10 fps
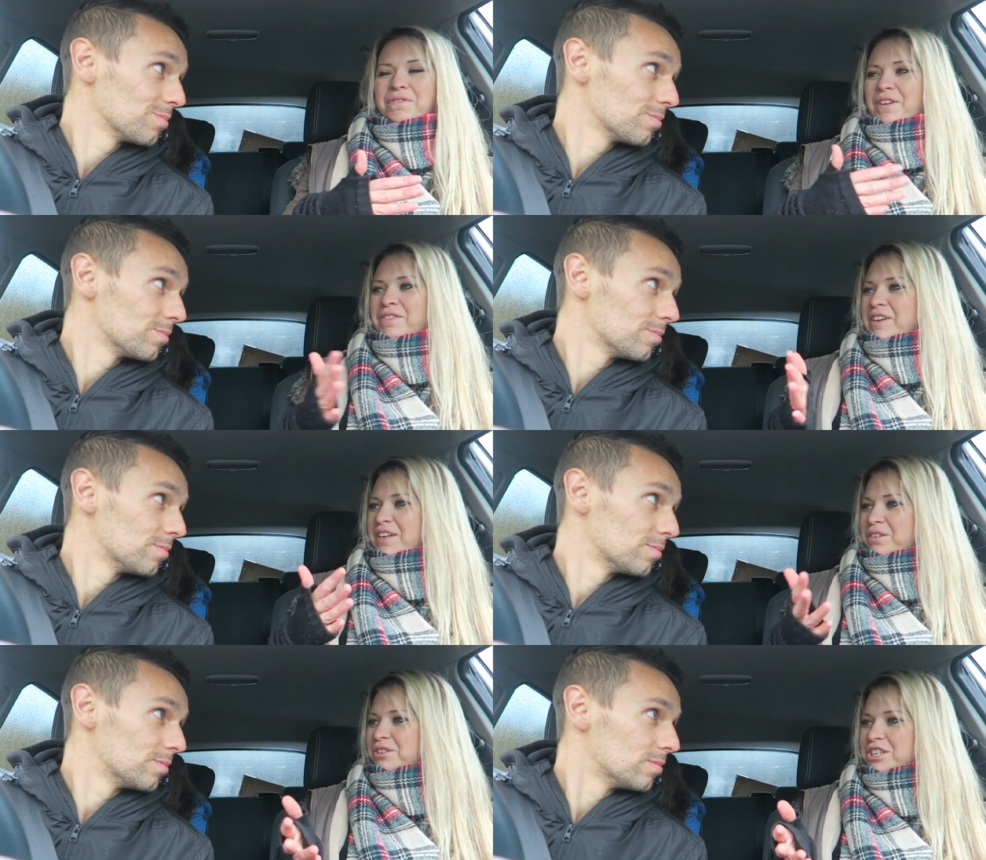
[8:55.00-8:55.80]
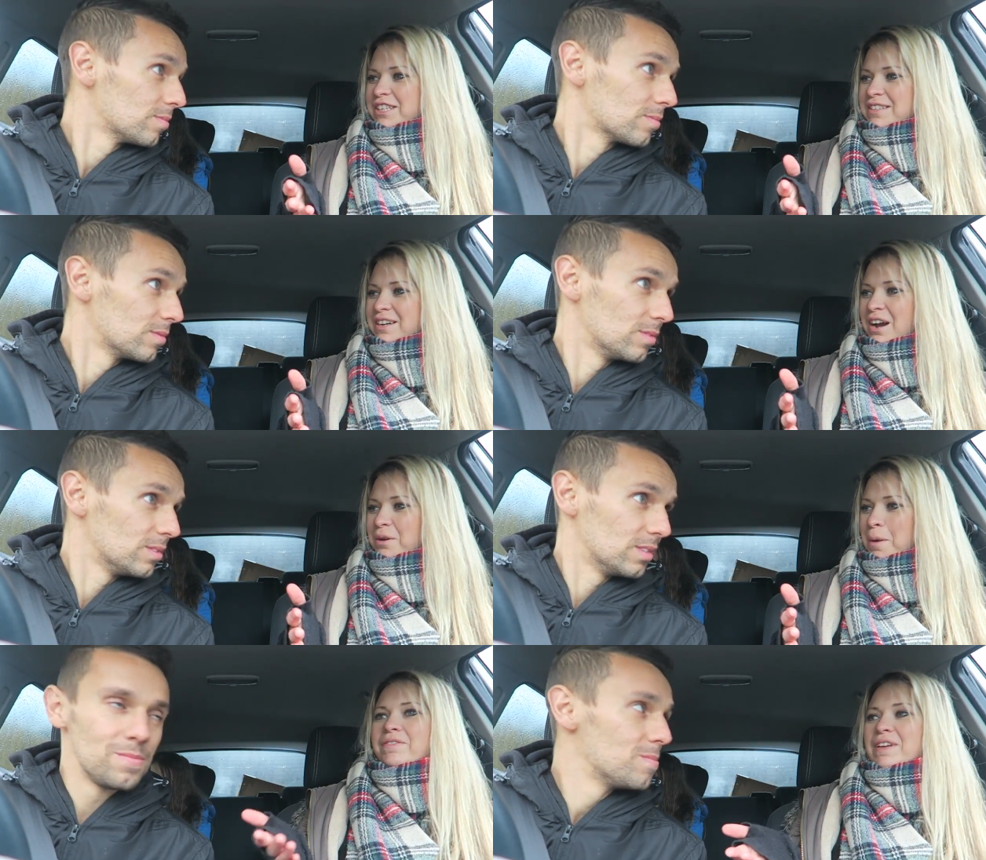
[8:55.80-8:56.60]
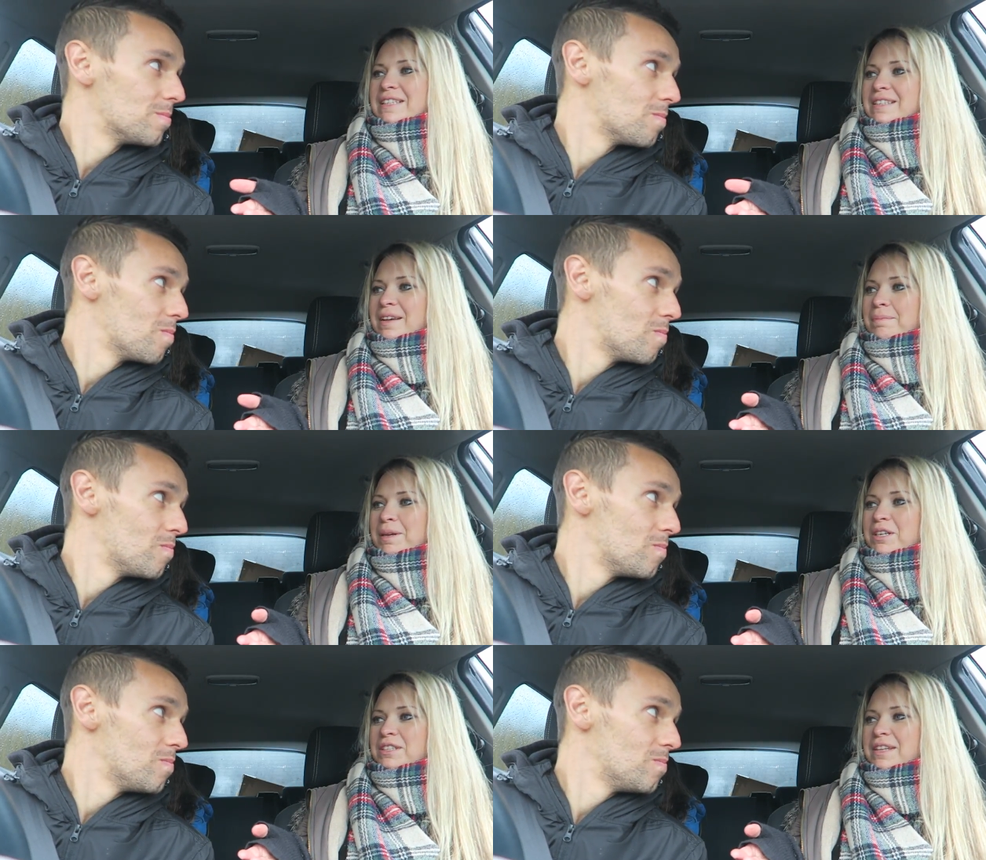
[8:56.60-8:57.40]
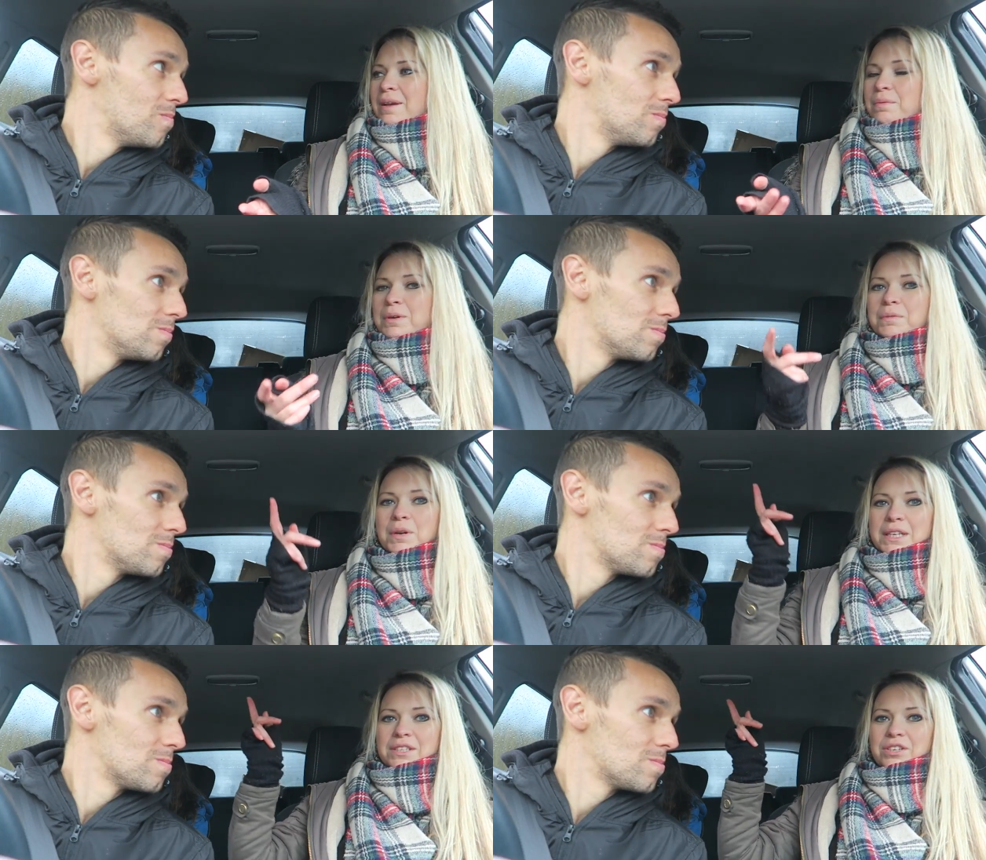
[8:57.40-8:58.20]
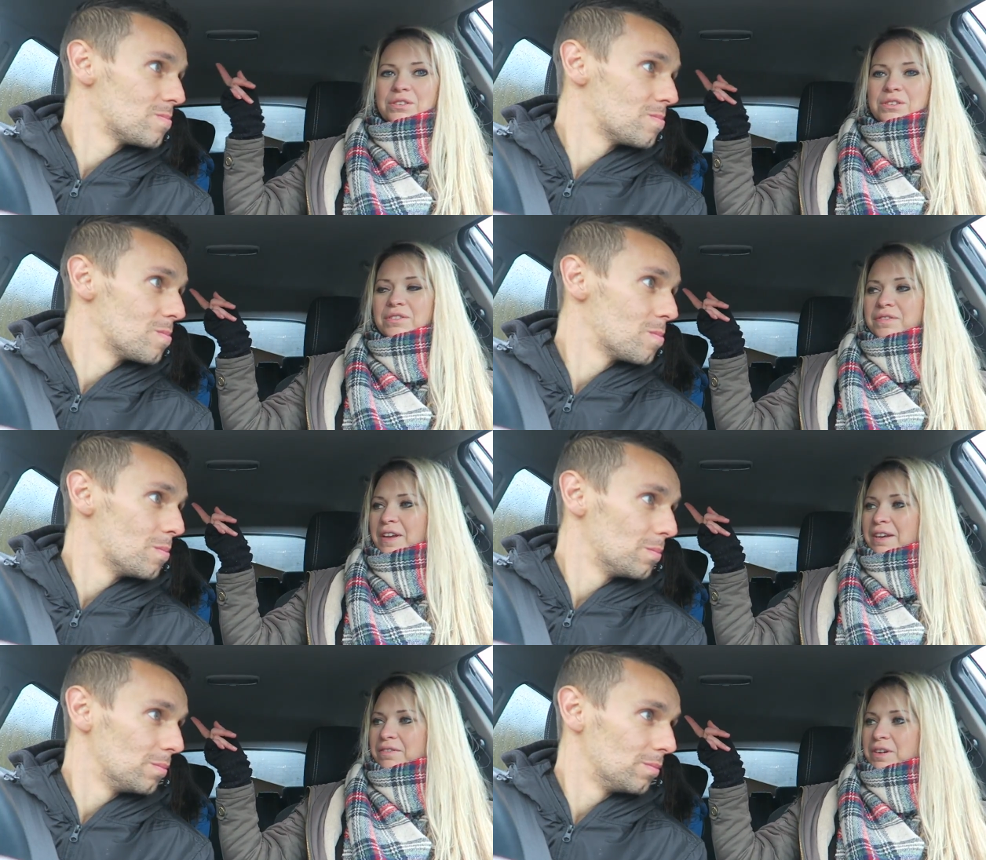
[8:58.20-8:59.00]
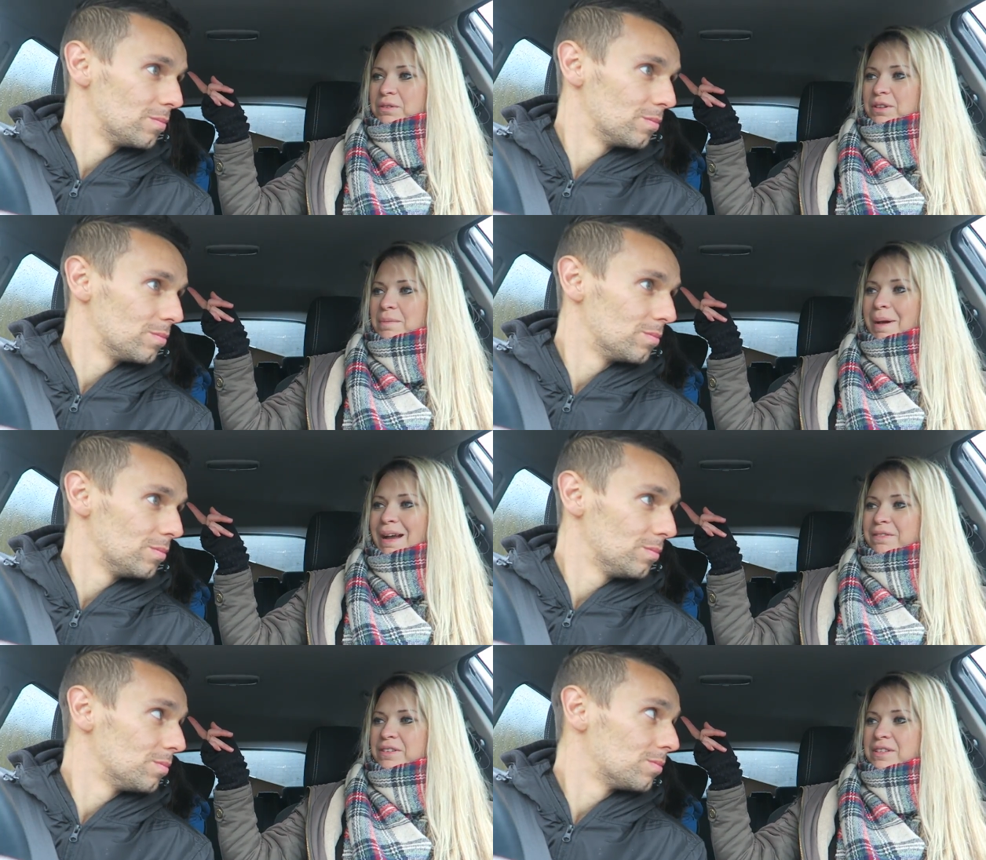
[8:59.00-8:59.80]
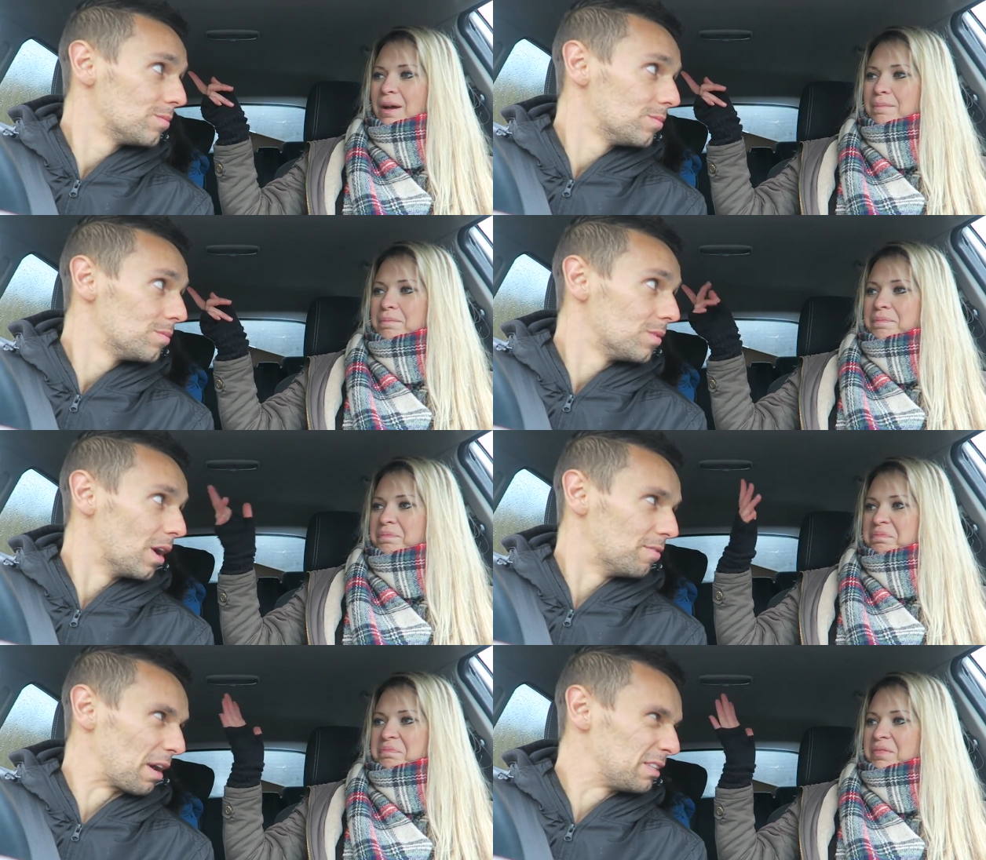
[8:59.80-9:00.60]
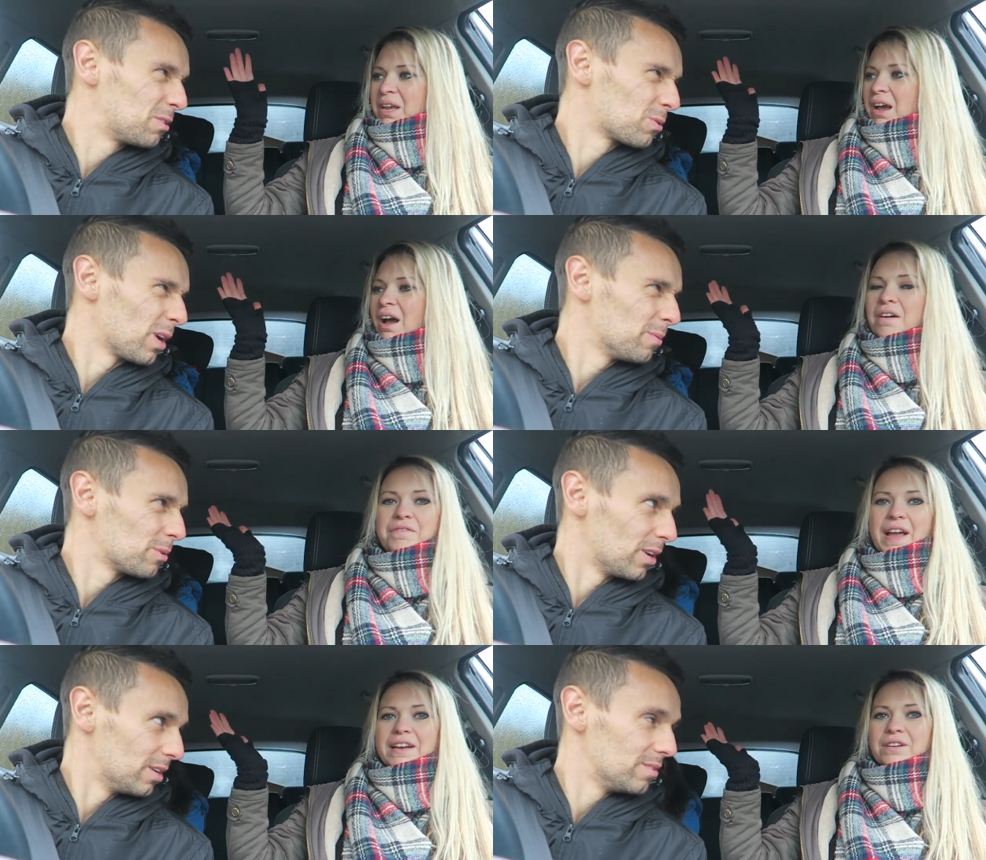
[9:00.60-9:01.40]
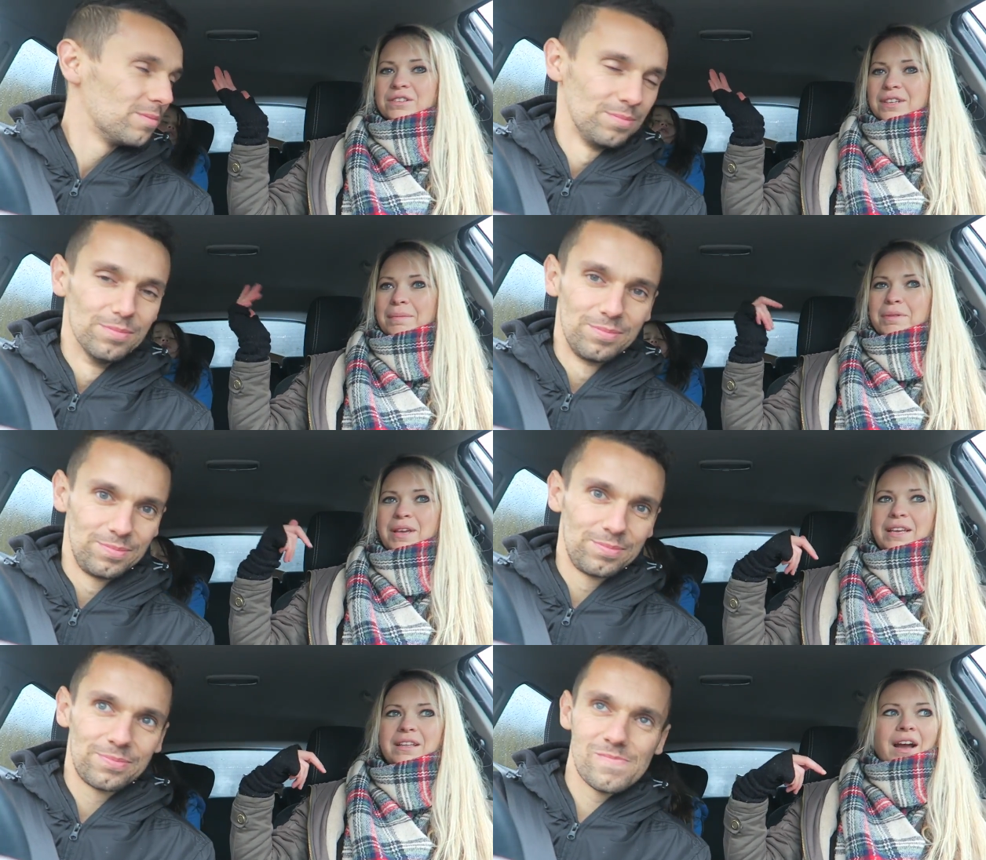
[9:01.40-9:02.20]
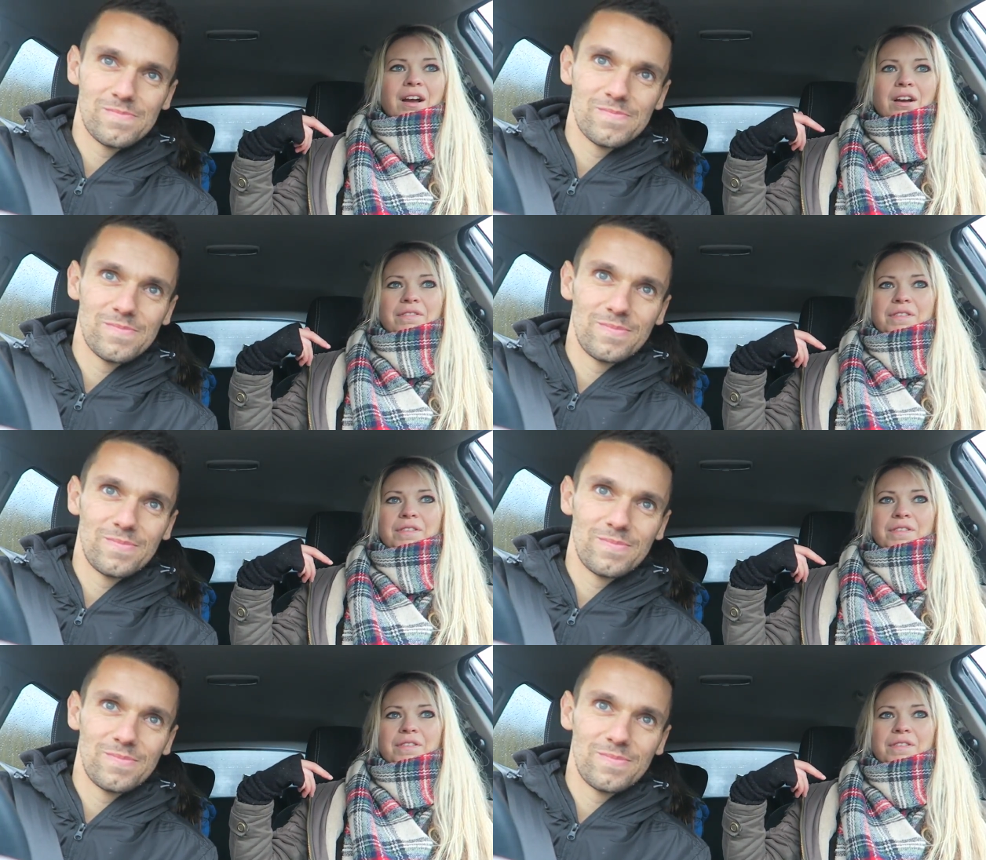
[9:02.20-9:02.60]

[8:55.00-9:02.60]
Speaker 1: 15 odd years ago. He visited because they were wanting to use the field at the back for some
Speaker 2: event or something. Event
Speaker 1: or something uh,